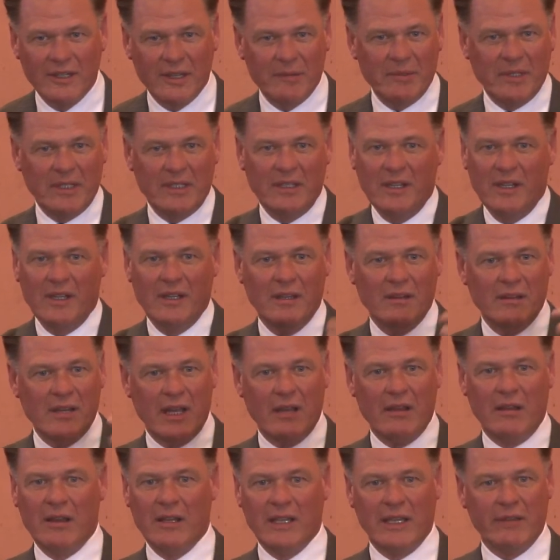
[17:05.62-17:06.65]
I mean,
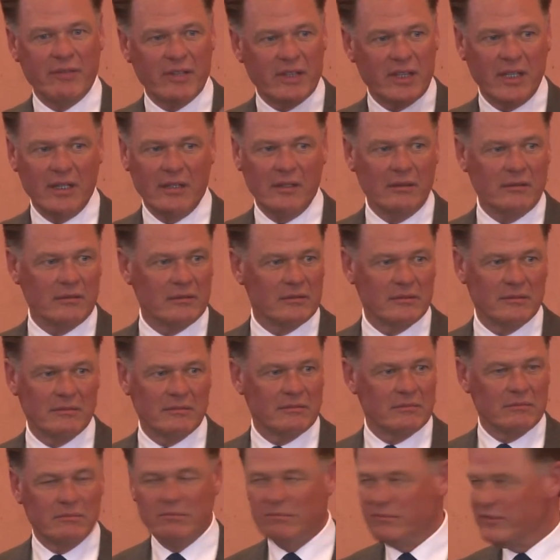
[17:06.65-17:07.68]
everything
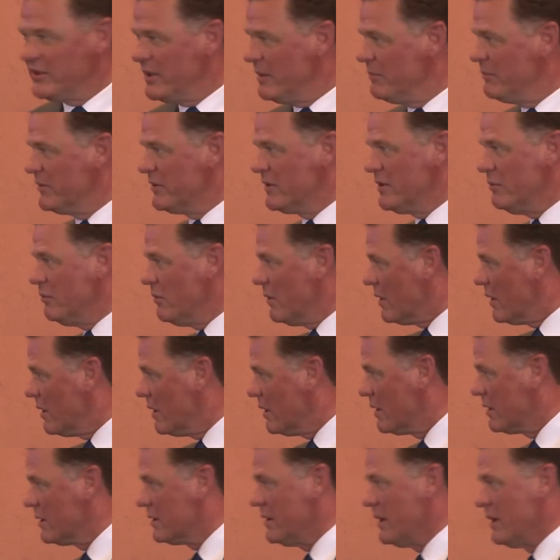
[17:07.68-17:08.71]
seems to
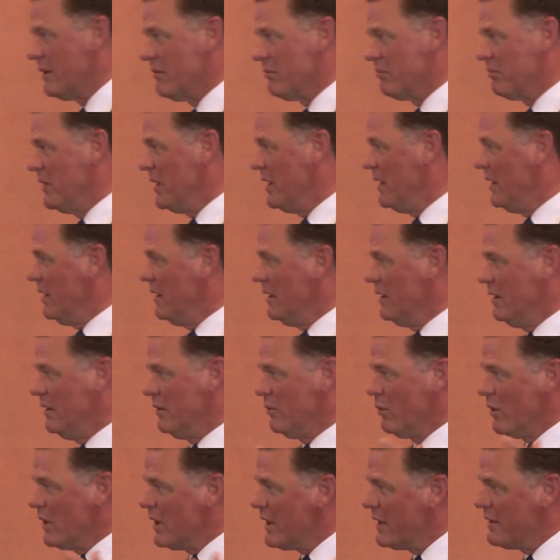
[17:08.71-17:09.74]
work.
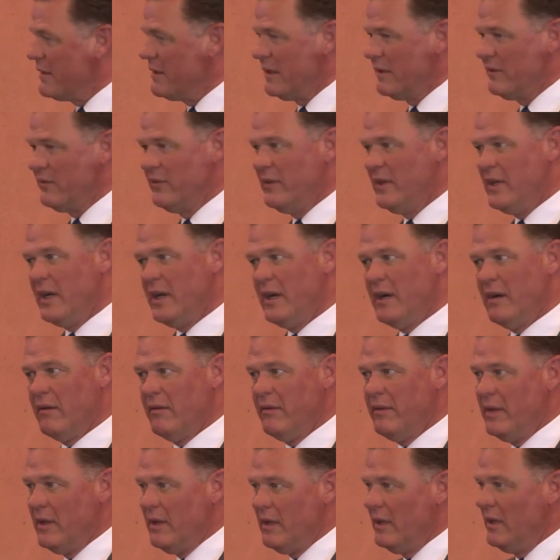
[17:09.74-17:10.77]
Work ethics there.
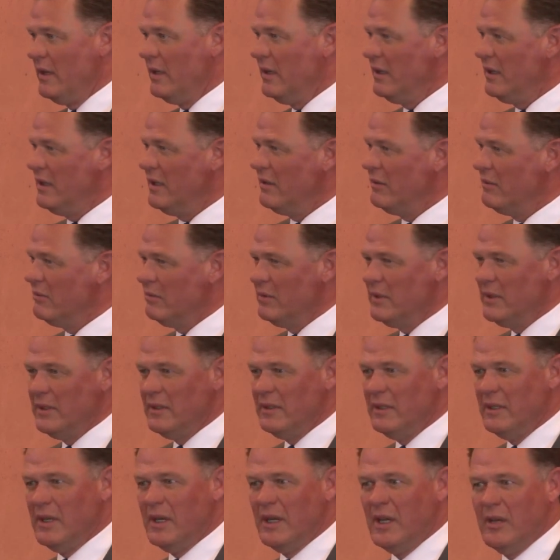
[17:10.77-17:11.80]

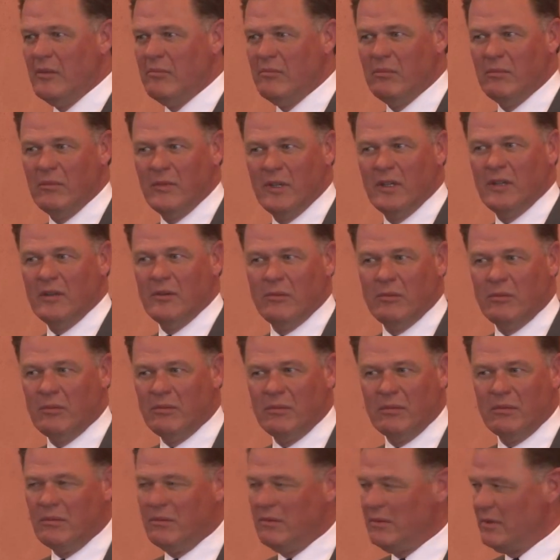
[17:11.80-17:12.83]

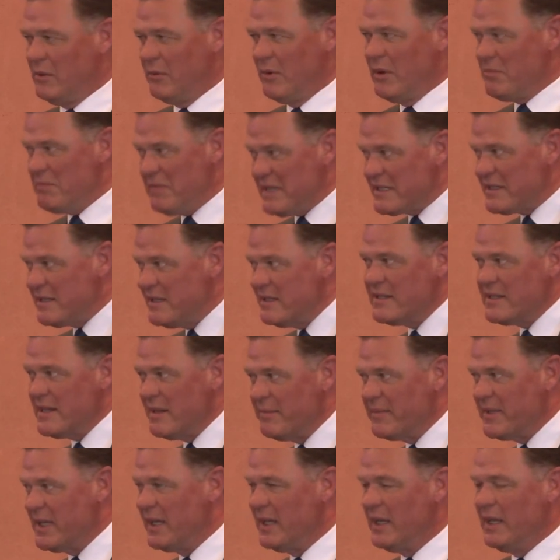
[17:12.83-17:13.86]
Are we missing
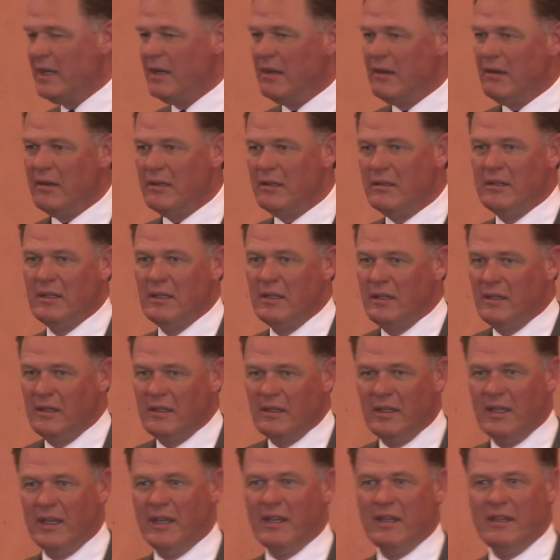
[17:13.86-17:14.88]
something here?
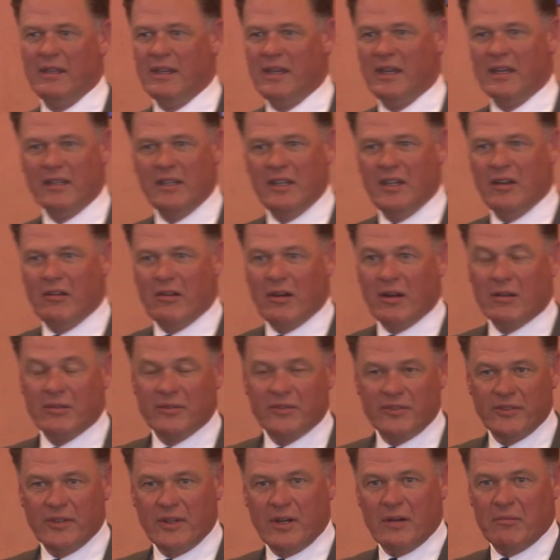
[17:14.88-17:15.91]
And
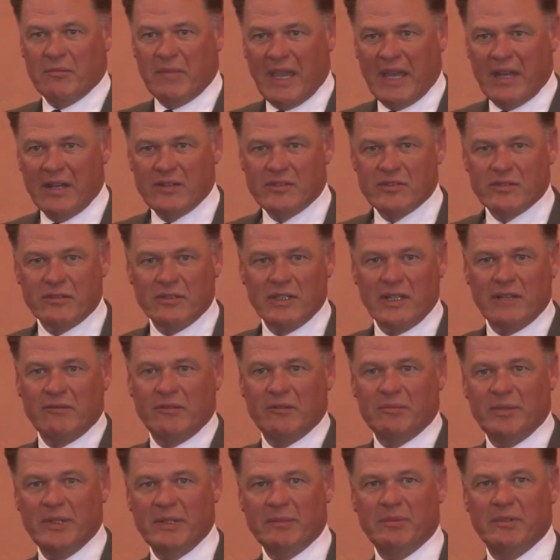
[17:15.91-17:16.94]
our manager level
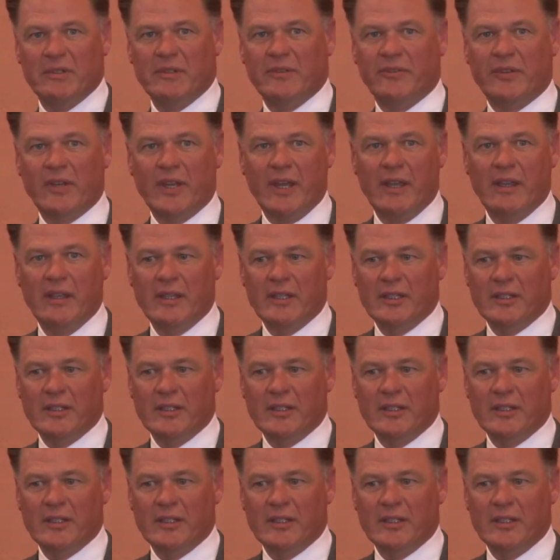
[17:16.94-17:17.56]
people say,